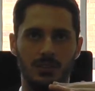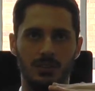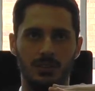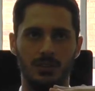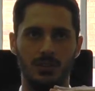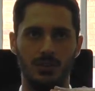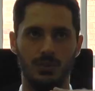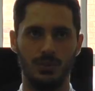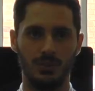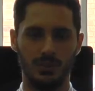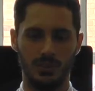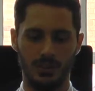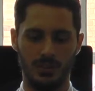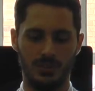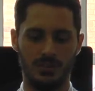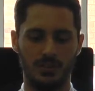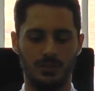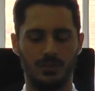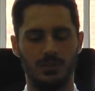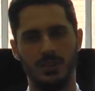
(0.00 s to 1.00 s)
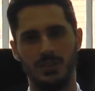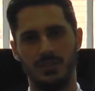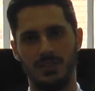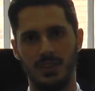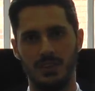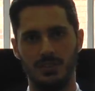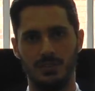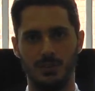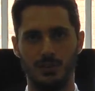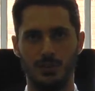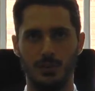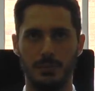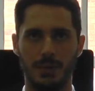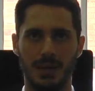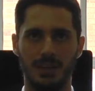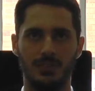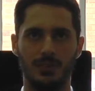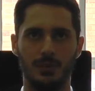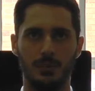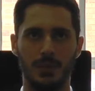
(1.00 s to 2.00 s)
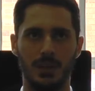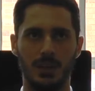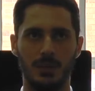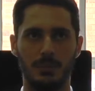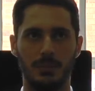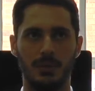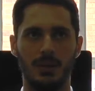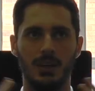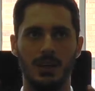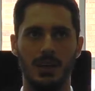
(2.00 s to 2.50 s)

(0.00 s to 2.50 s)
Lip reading: use audio synchronization to match them up,